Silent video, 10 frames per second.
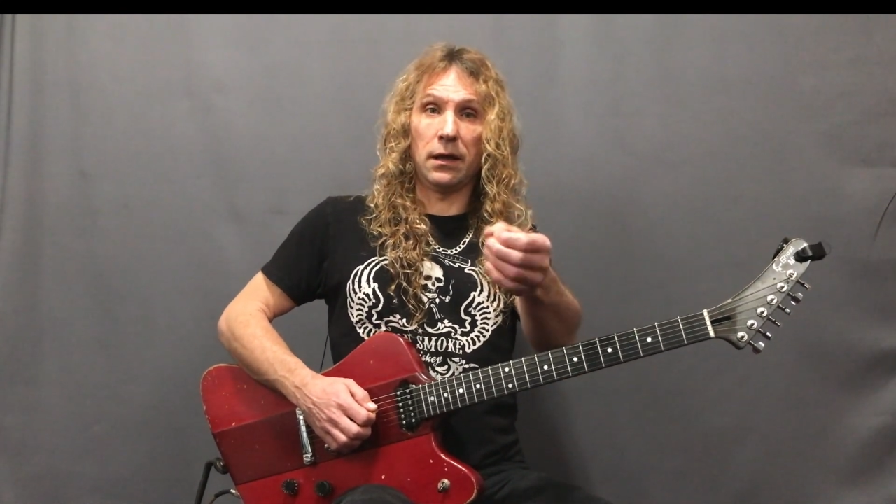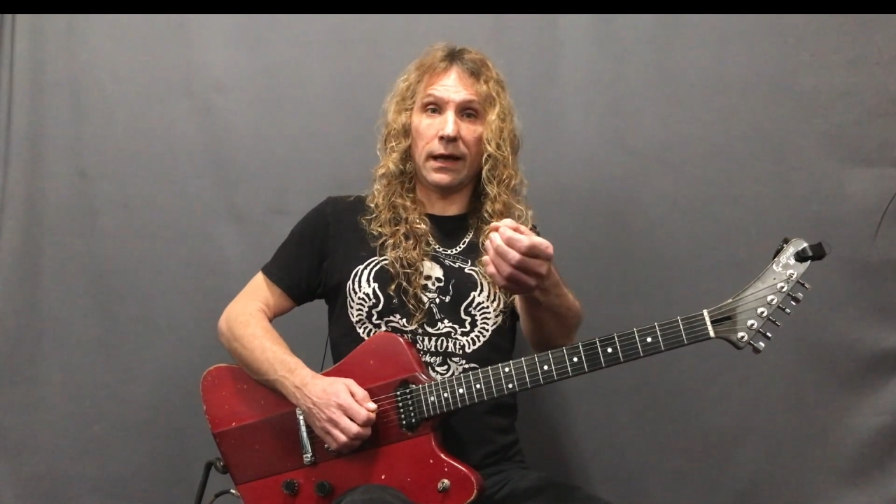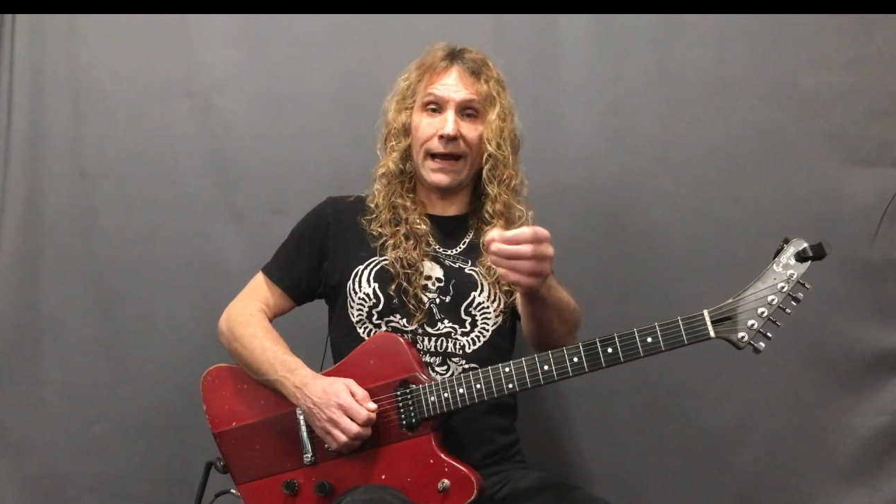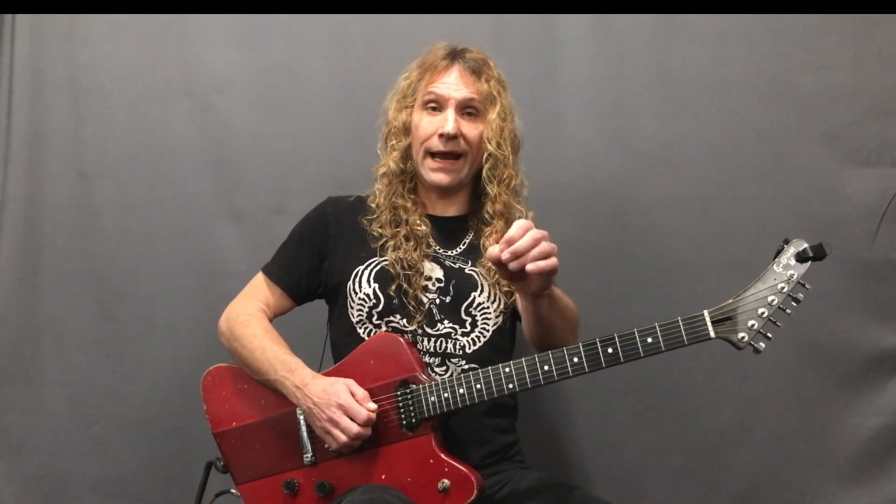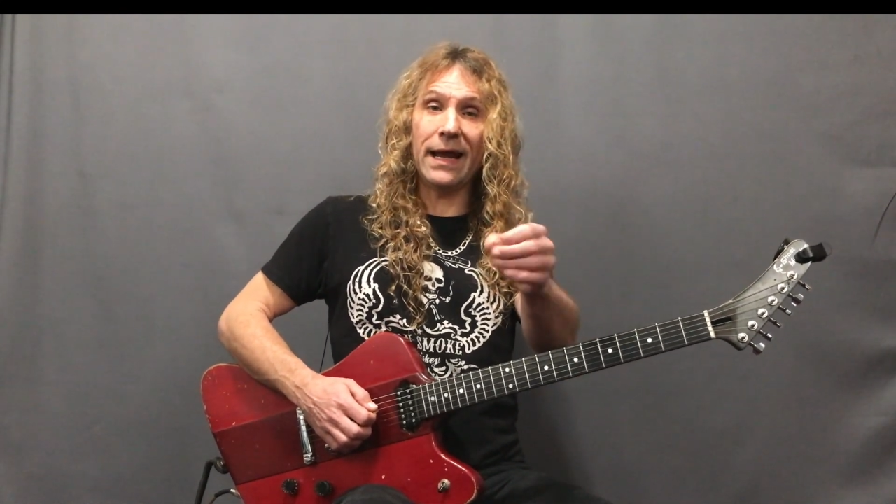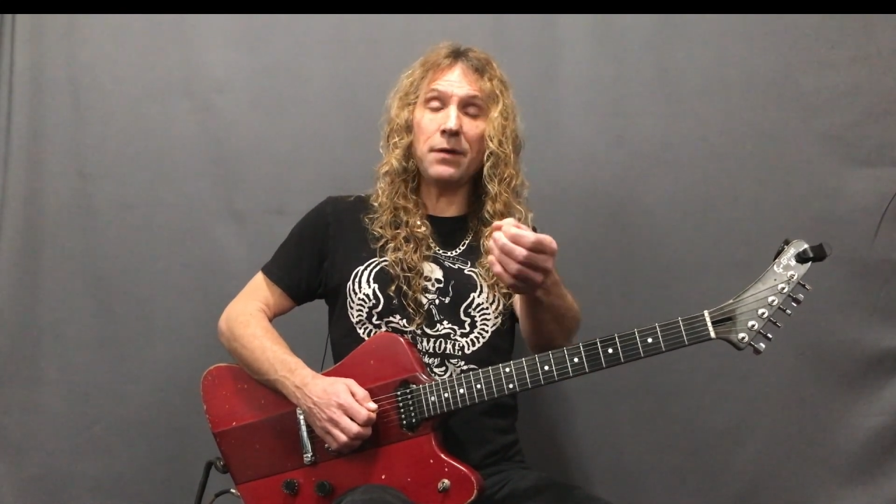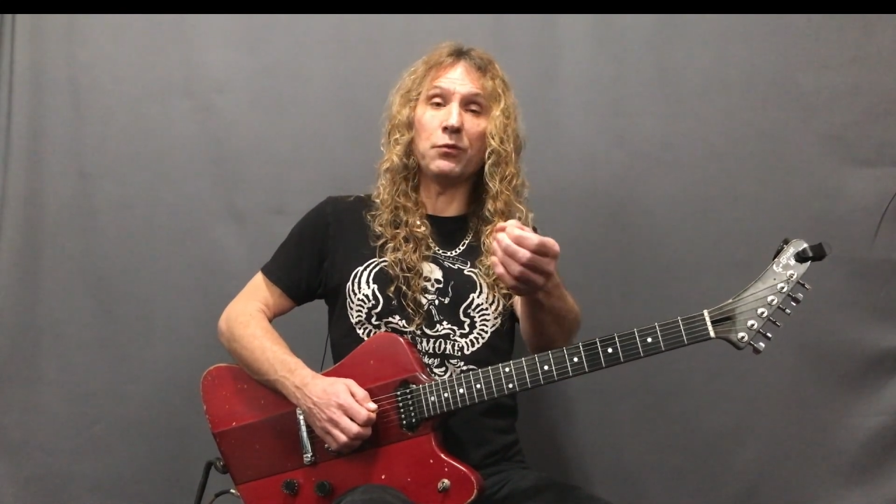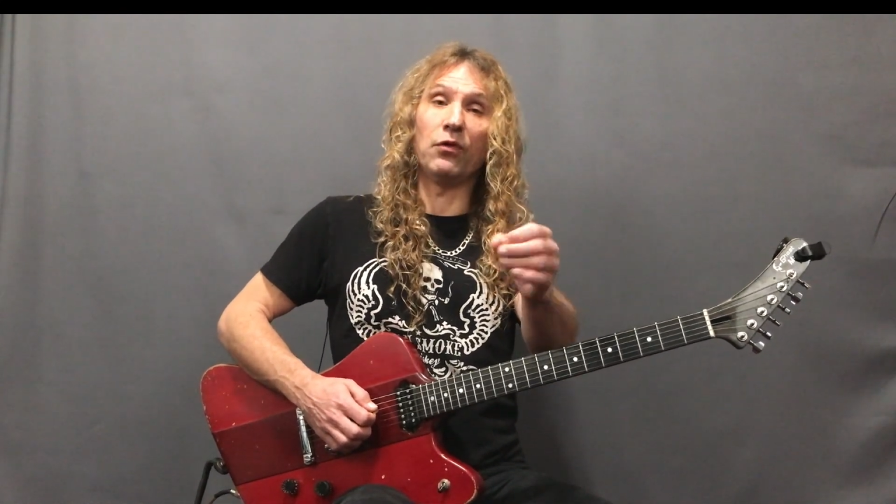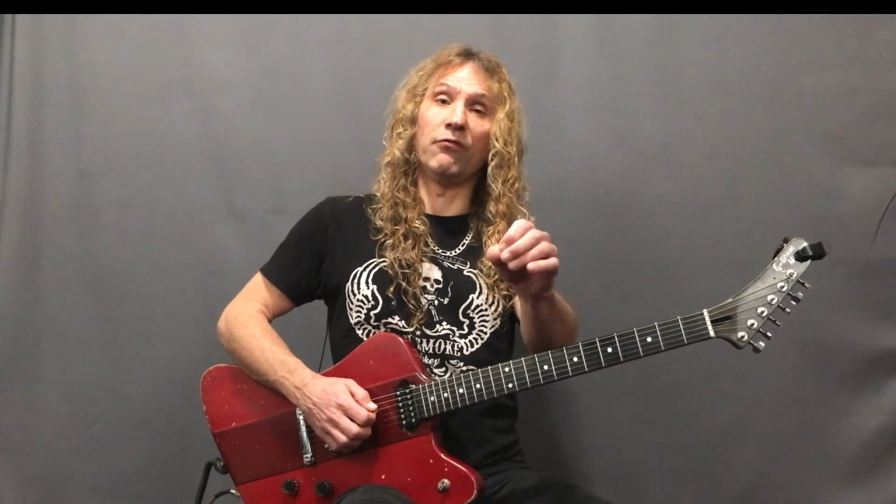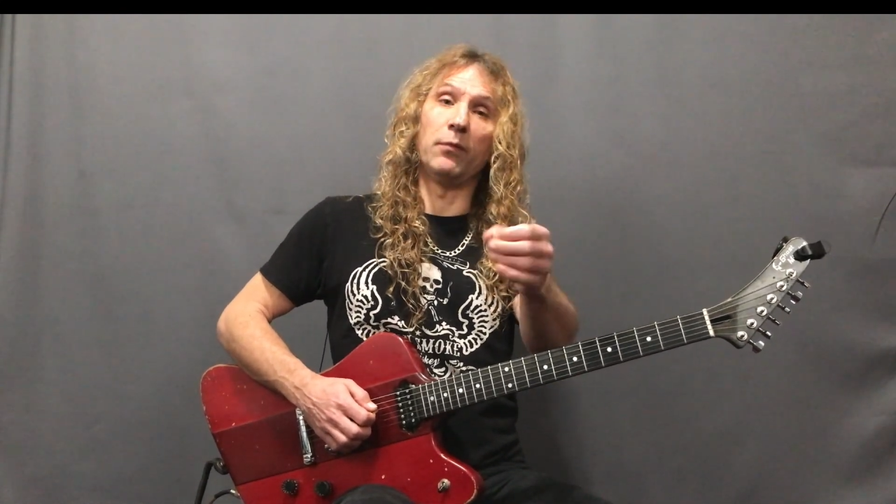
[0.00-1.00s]
hand
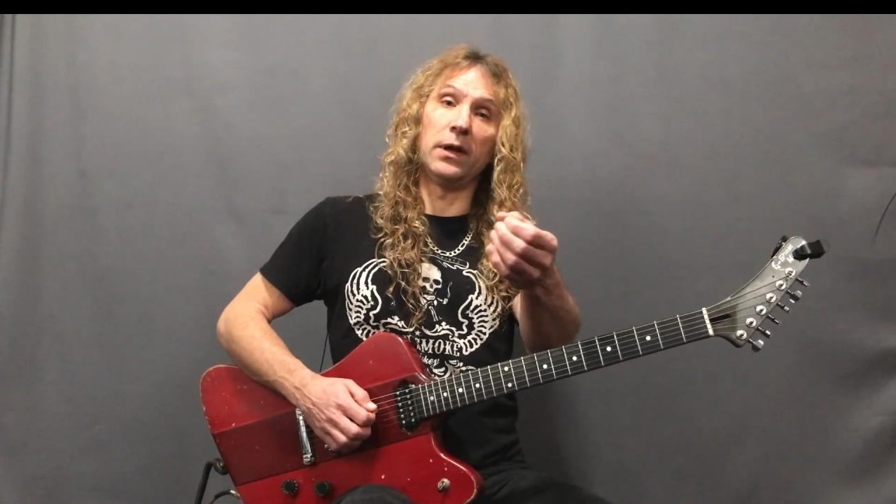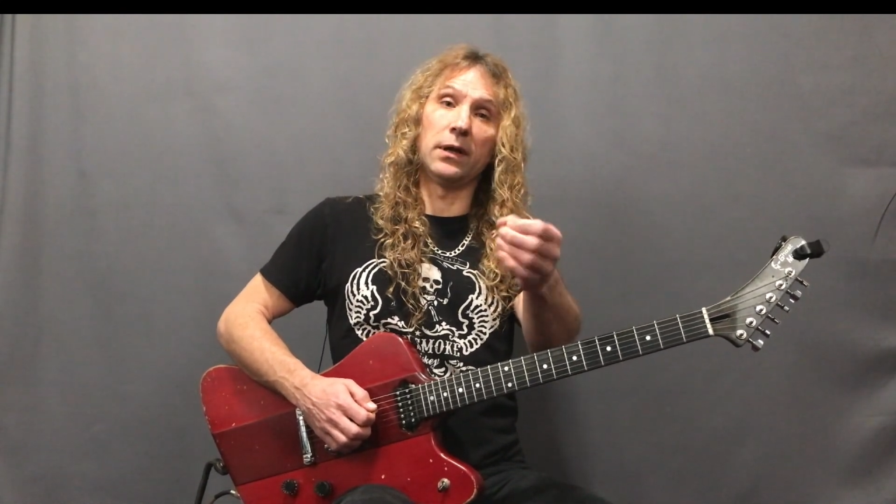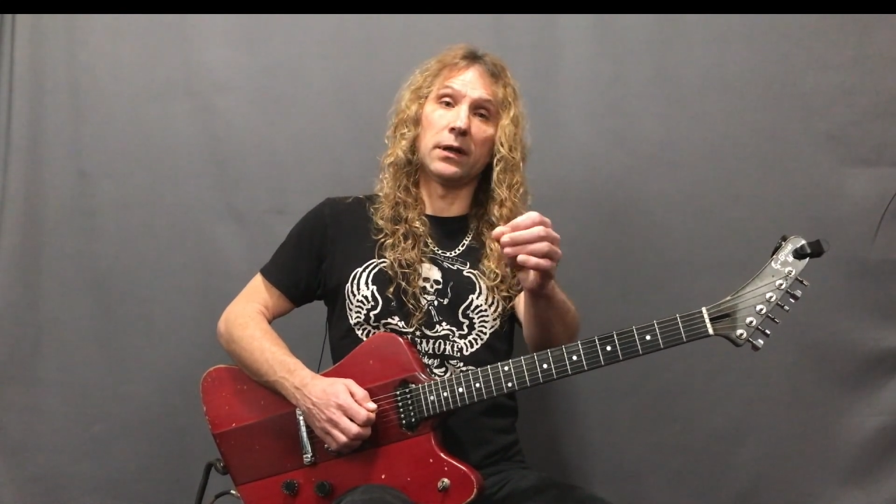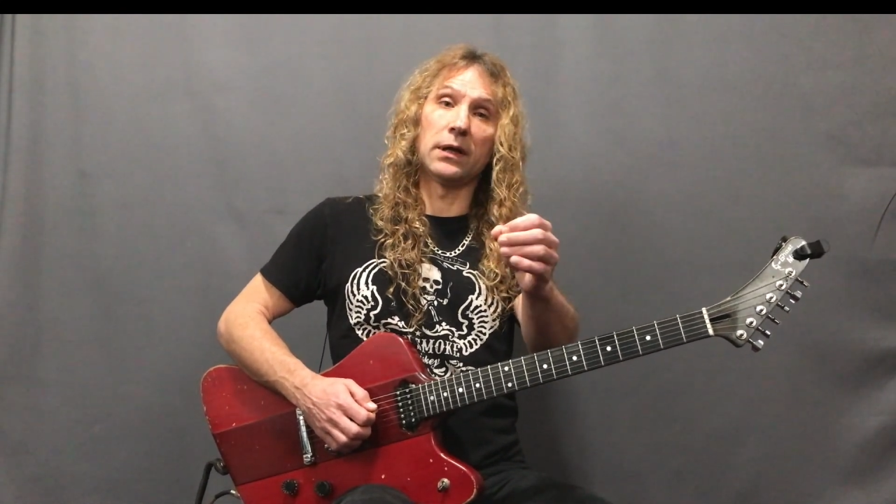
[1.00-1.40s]
movement